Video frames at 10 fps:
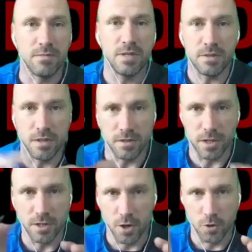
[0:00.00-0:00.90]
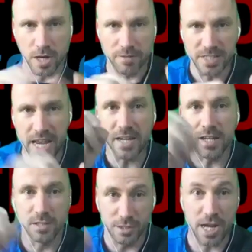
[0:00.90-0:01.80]
th- there, there are no kind of
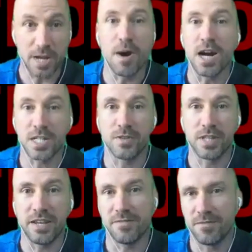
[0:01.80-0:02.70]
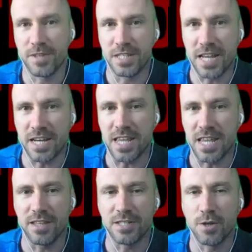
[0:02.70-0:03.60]
technical check marks for the, for the technique,
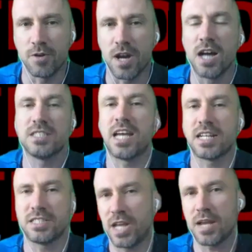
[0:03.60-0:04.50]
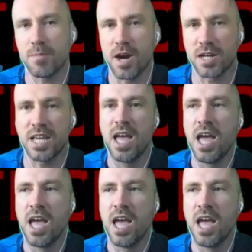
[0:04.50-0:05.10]
mm. and there's no contact check marks.